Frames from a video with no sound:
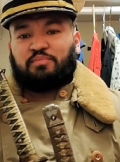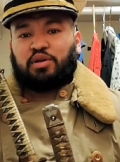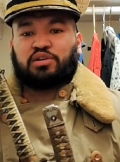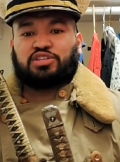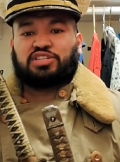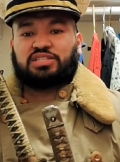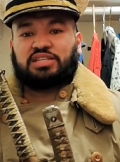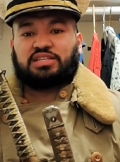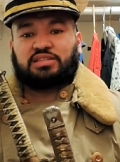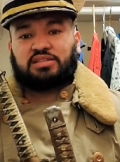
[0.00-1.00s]
purchase
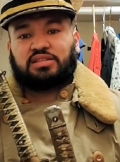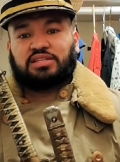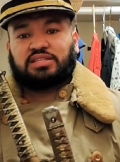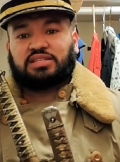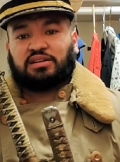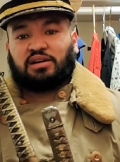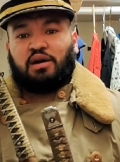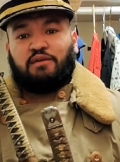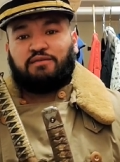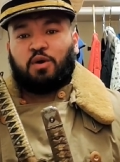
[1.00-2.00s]
this this
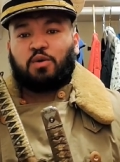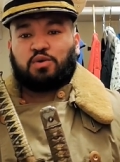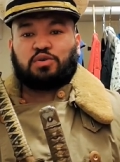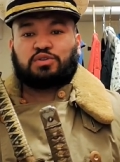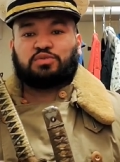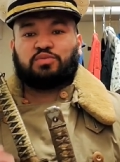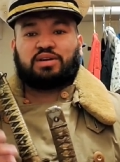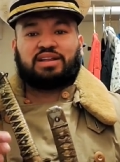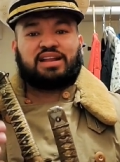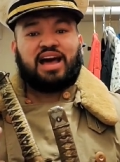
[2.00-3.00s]
uh, photos.
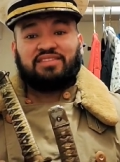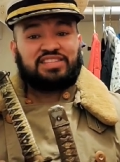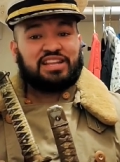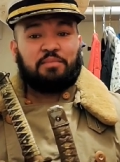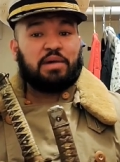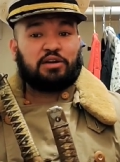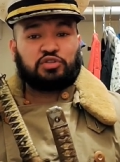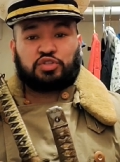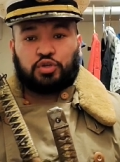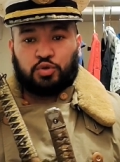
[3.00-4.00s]
When I've seen
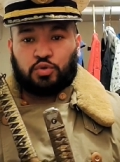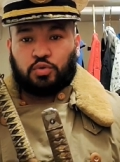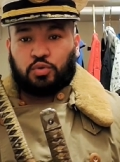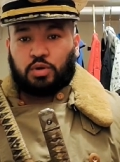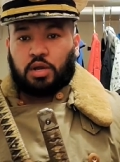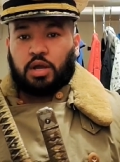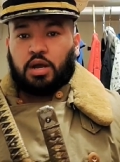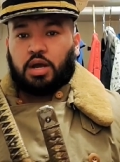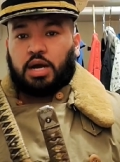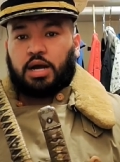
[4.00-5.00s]
about two
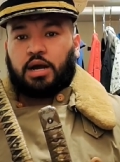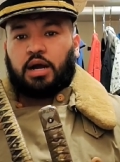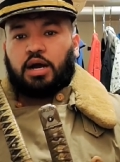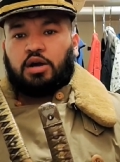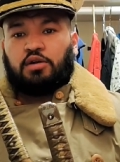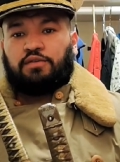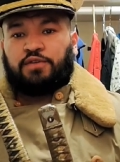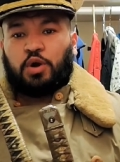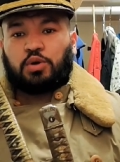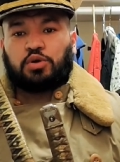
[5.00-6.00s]
uh,
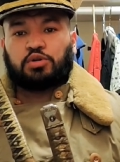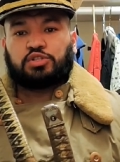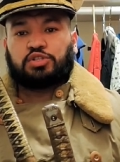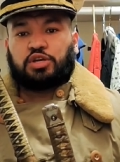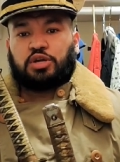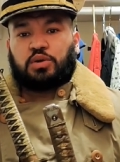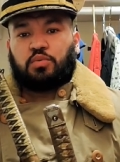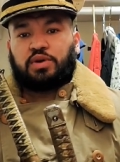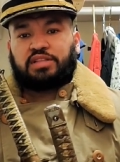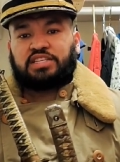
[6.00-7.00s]
photos
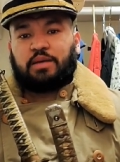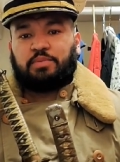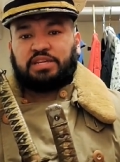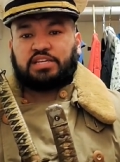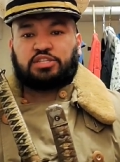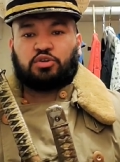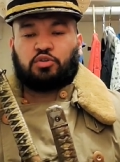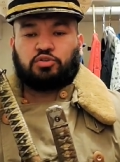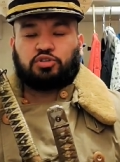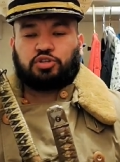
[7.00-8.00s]
with Japanese
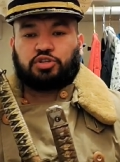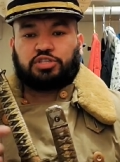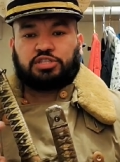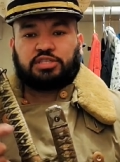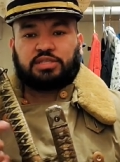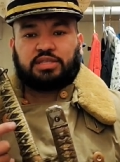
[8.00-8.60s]
soldiers